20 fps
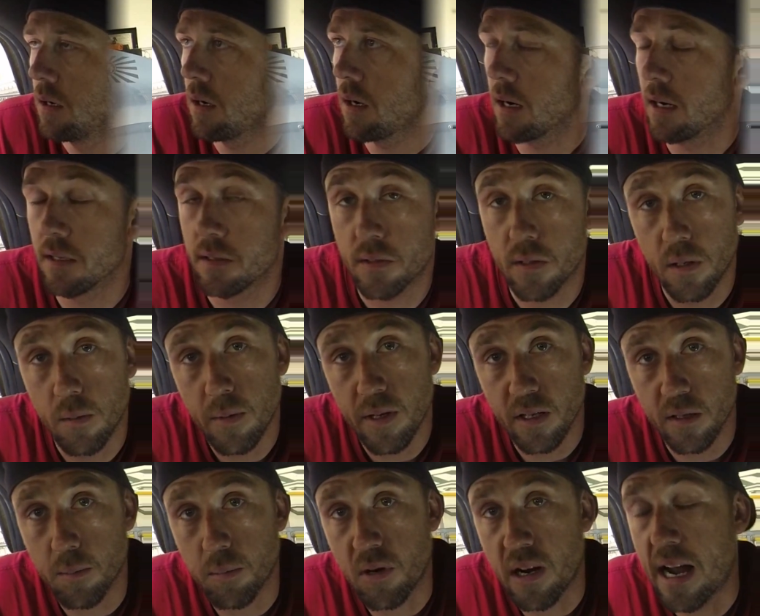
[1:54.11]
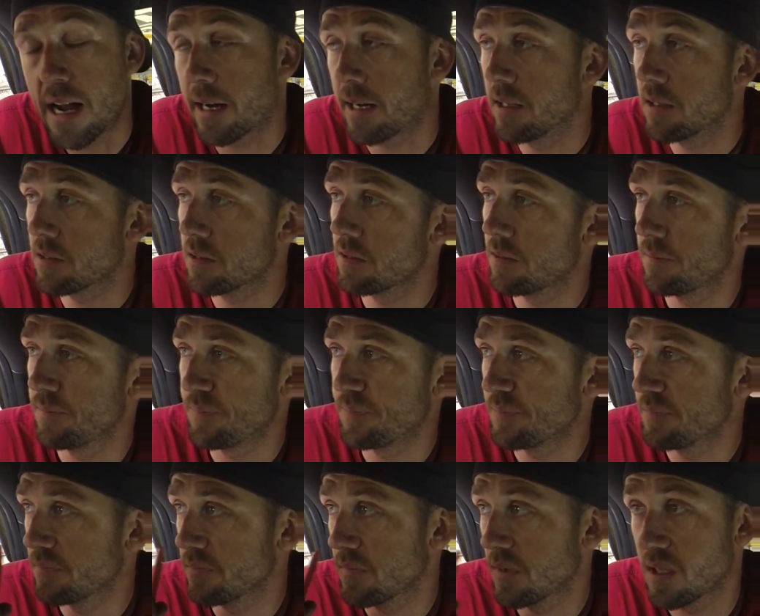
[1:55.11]
Alright, so to make the brackets,
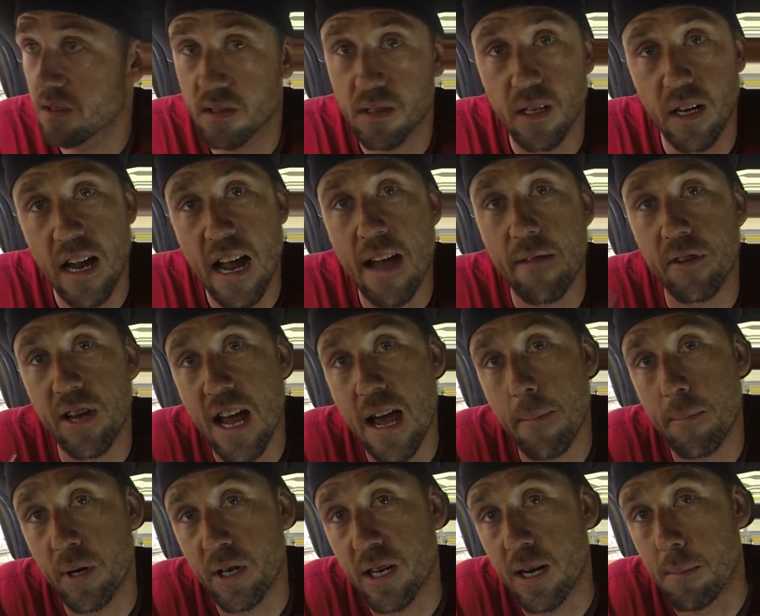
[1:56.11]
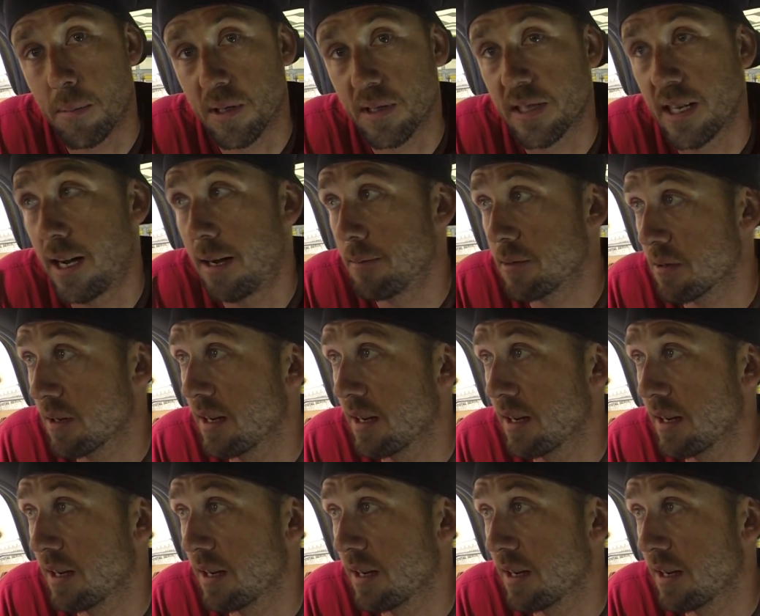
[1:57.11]
this is going to have to happen a couple of times.